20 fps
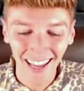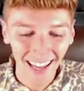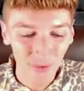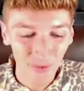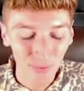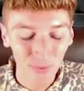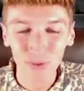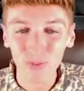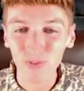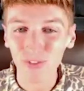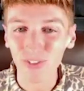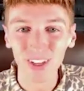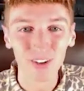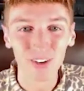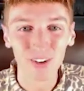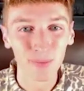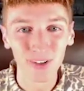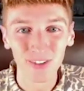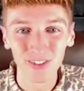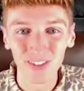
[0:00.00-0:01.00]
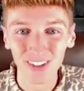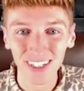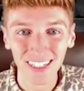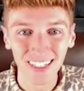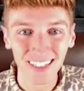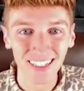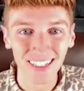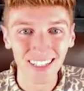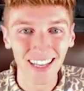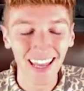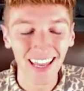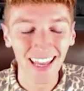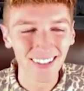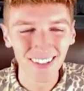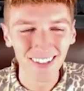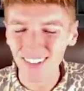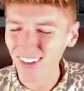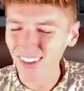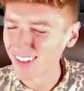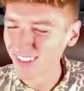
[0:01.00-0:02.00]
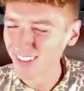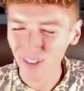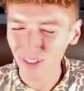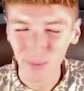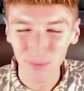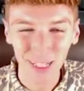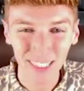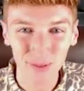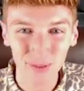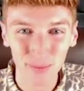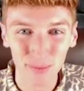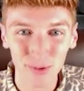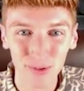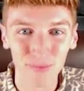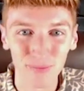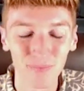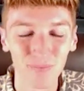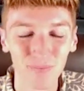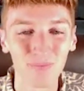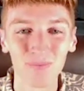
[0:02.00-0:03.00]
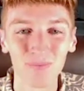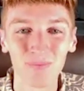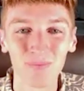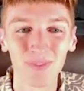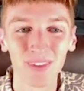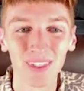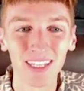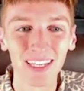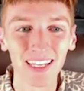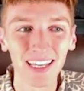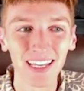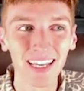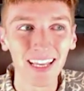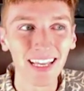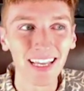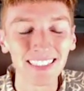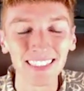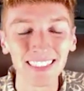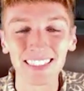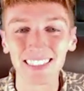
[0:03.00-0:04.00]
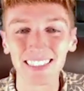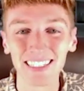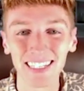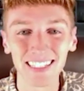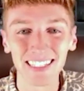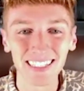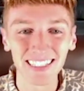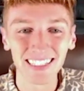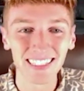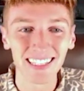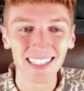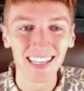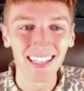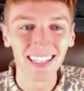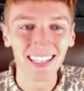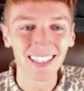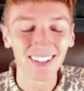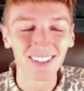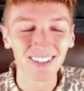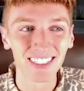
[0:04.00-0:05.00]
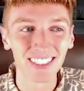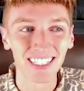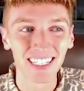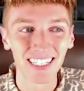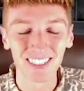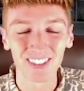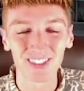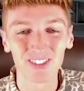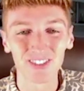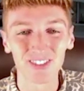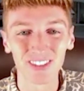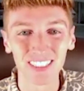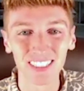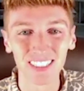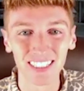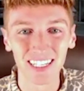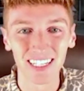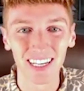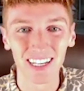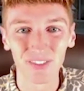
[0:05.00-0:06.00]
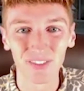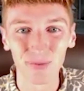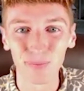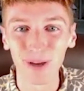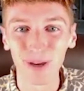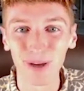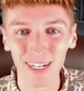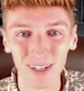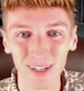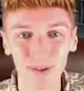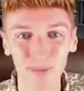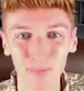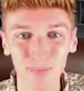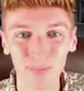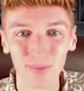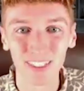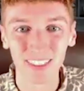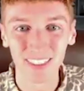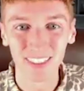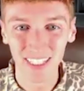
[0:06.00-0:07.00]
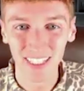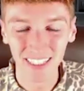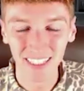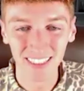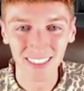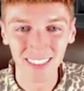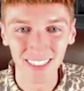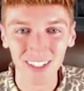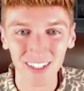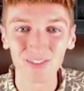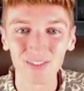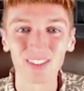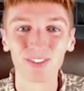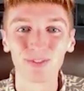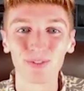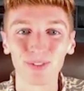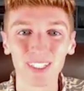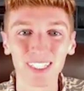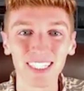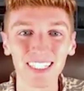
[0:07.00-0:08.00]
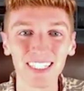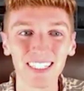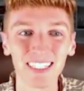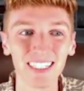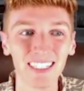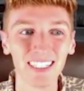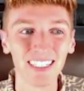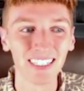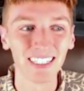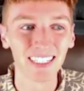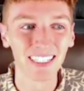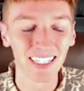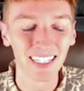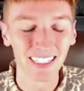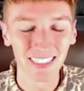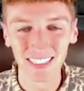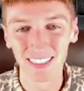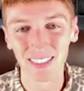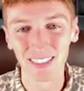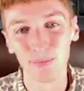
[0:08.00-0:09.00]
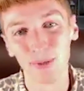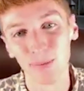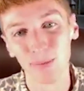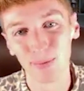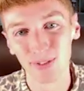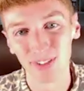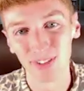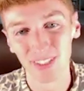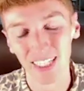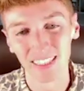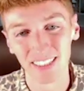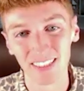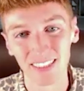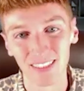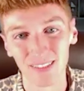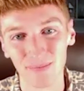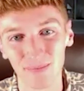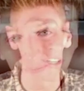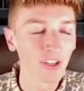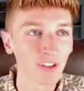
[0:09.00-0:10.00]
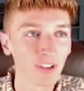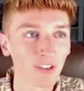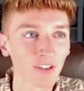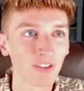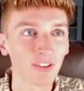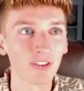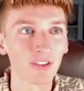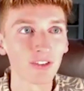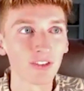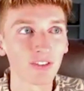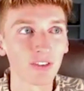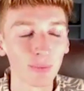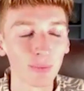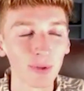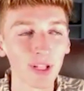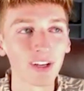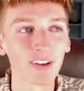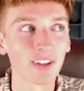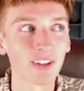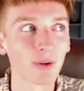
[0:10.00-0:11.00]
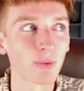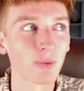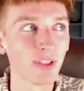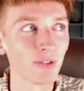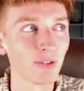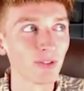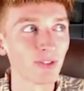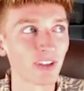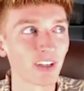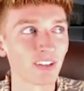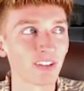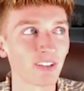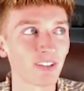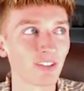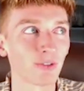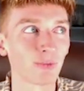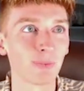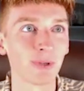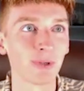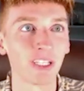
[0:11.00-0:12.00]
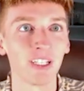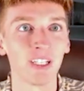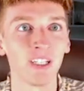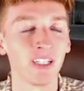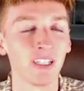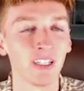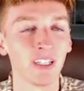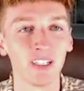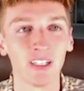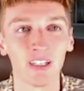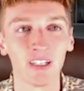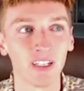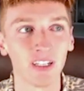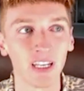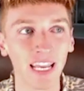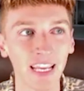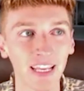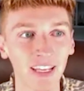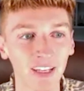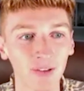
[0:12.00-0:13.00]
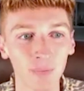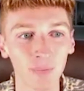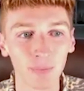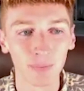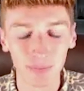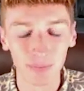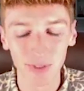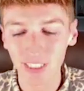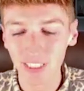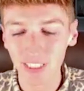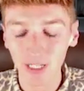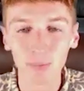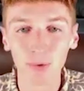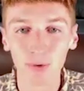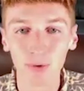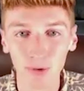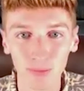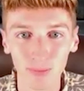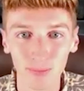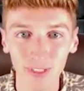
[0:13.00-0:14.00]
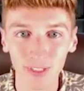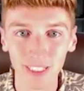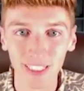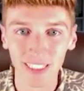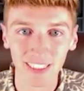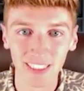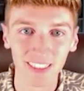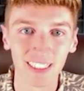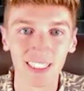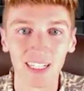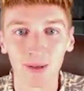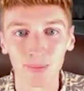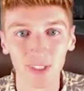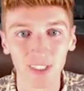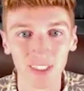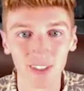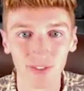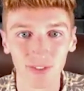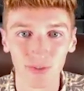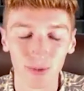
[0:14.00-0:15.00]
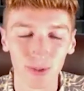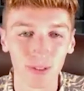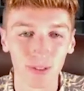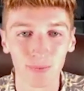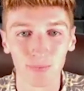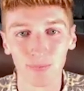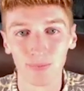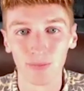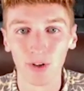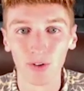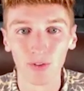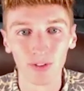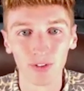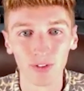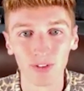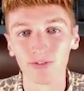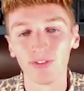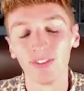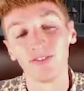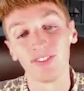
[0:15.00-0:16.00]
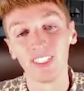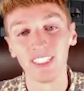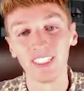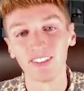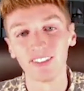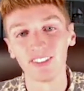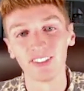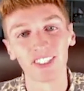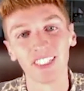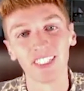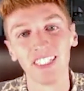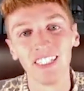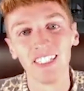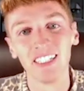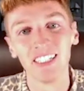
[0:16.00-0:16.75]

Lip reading: and will fit your machine and is customizable, it's exciting, and there's the history to kind of back up the science enough to really get this in people's hands. The supplier that we use has been a staple in Indianapolis for over 50 years.